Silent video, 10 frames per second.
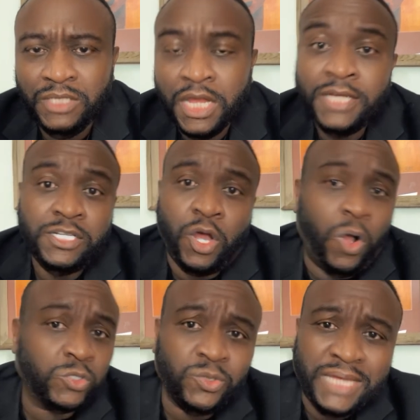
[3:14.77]
They
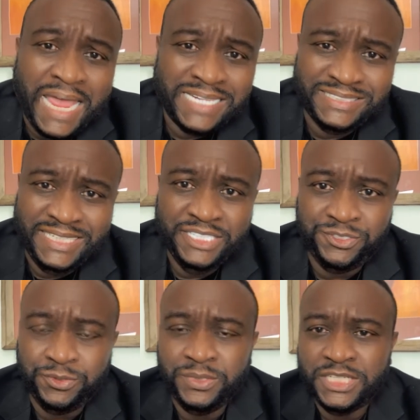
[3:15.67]
also can't teach
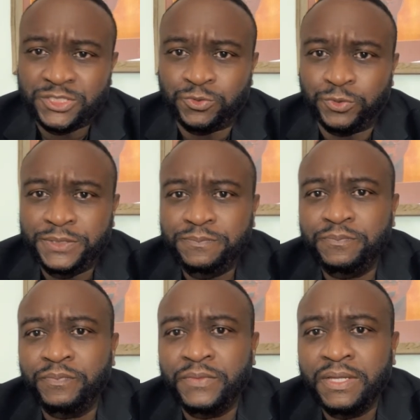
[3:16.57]
true history
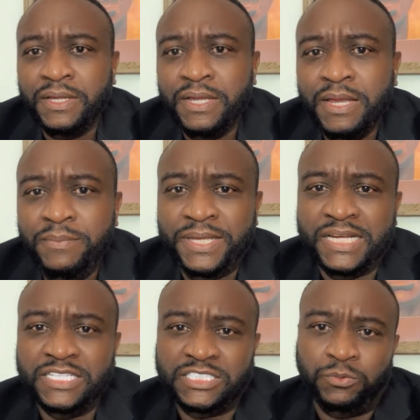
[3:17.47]

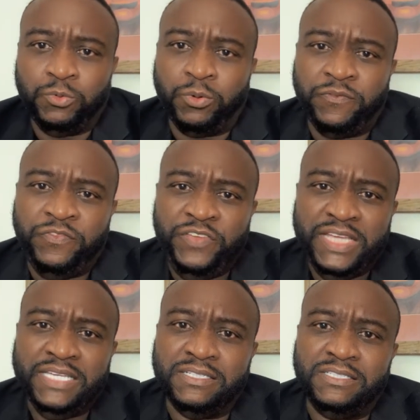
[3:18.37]
because it would
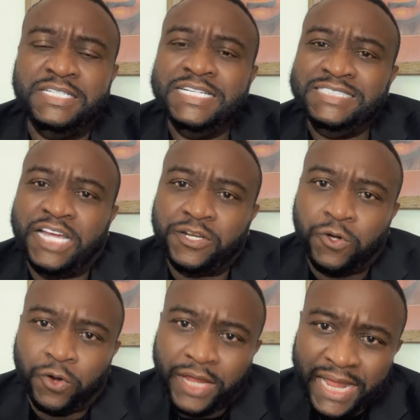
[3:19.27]
reveal that
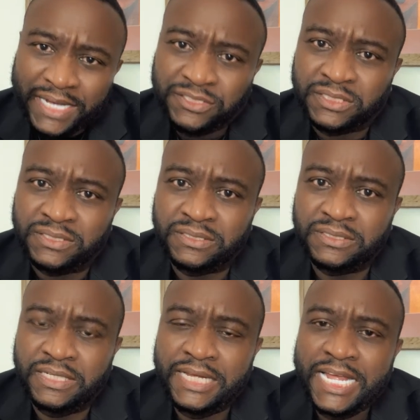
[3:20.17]
Caucasians
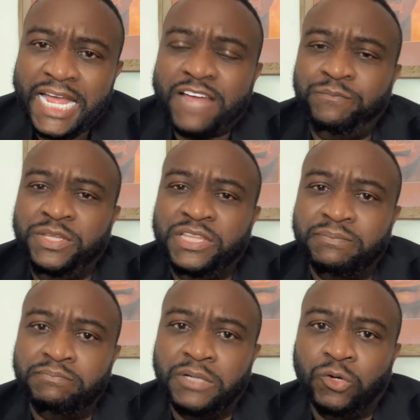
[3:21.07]
have been the
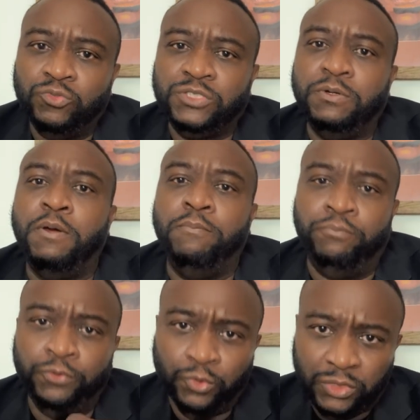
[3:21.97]
most
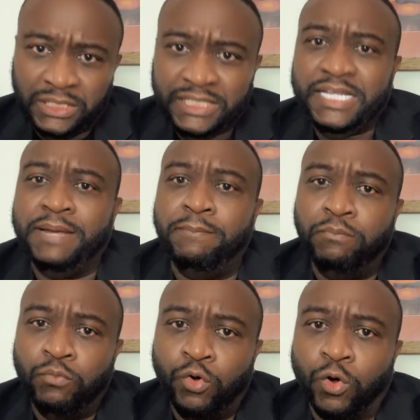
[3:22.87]
brutally
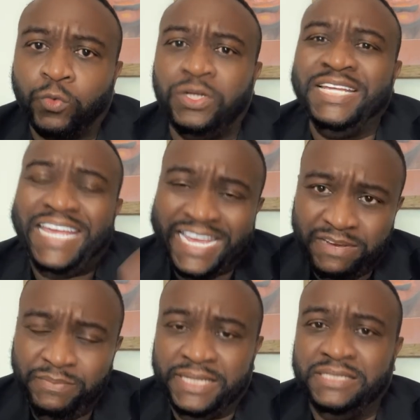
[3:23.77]
immoral
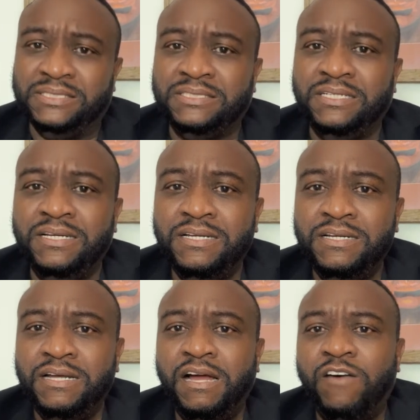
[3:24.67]
enemies
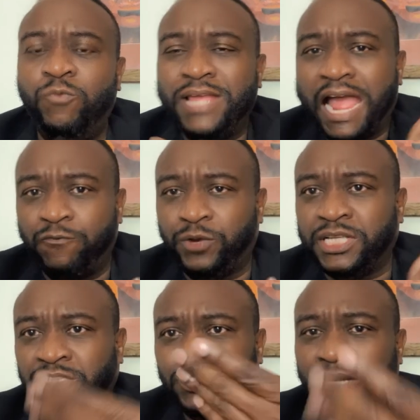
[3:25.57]
of we
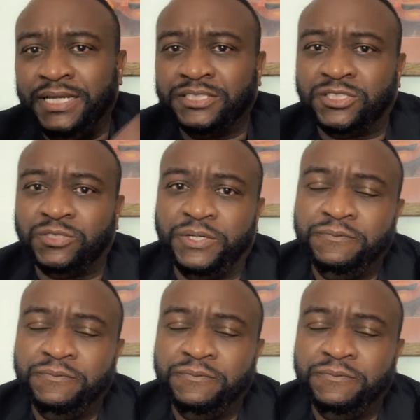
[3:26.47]
Africans throughout history.